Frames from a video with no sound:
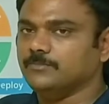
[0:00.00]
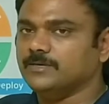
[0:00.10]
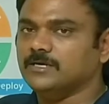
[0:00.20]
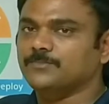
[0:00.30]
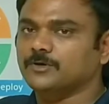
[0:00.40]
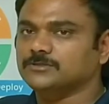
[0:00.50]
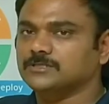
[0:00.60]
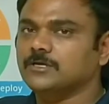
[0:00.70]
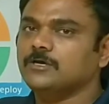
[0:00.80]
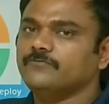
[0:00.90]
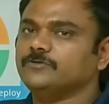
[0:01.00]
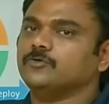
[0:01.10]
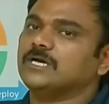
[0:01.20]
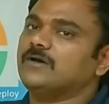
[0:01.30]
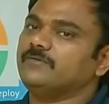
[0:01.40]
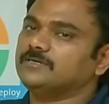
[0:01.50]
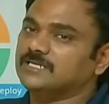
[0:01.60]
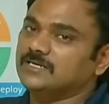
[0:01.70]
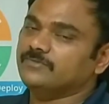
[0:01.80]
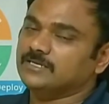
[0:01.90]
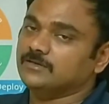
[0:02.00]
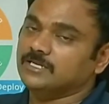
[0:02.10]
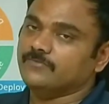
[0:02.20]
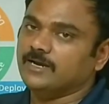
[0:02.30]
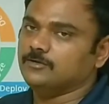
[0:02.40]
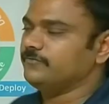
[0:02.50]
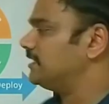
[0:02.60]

a bigger project without having delivering any value,